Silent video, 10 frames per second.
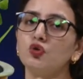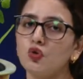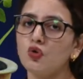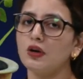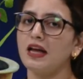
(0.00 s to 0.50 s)

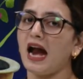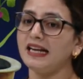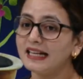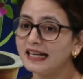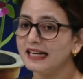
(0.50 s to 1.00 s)
two
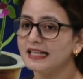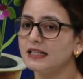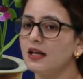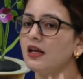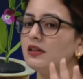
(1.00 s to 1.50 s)

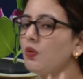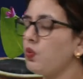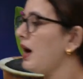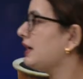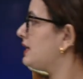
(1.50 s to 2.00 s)
categories. The
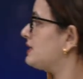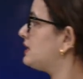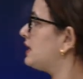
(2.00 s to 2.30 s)
one is